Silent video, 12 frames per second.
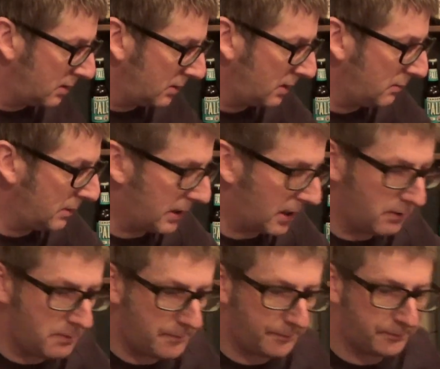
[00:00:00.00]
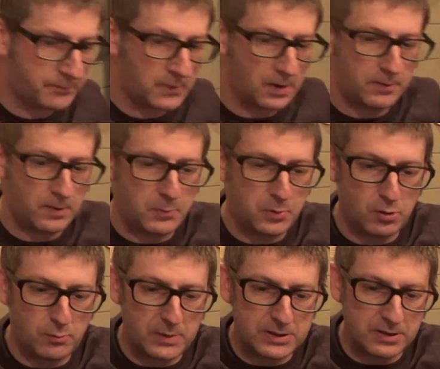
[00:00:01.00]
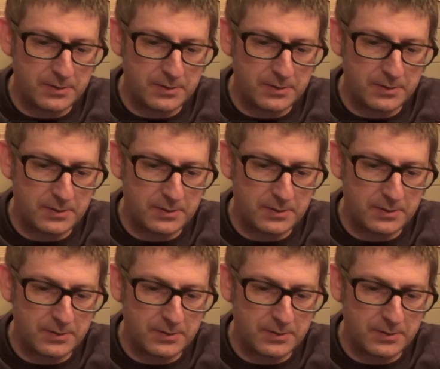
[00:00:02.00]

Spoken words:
There we go. If I put them